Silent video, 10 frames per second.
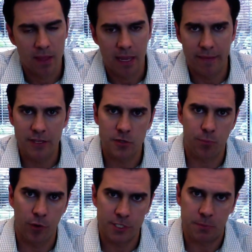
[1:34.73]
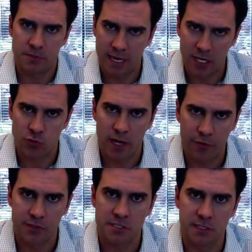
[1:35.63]
And these are principles that I try
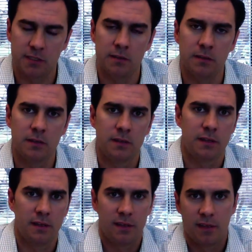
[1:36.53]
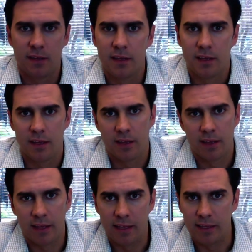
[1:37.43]
to instill
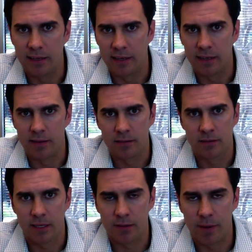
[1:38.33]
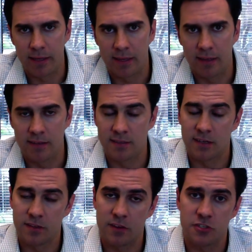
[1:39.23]
in my kids, and
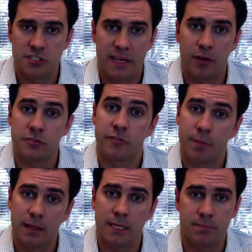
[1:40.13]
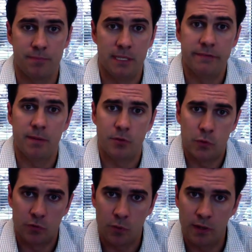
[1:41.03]
they're standards for me to live up to
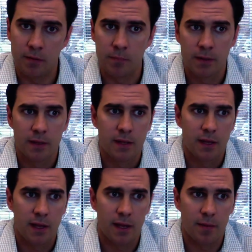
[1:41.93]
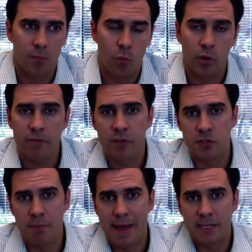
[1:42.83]
as well. One of
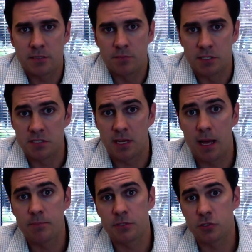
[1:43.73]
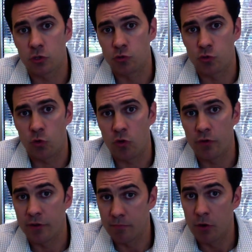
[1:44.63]
those maxims is Thompsons control
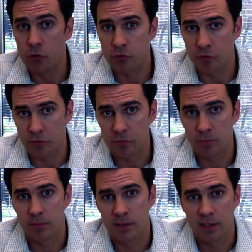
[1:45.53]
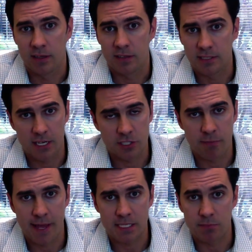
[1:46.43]
their emotions. It's actually
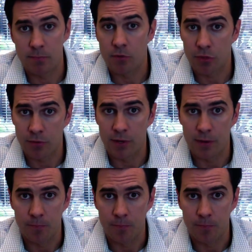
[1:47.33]
maxim number 3.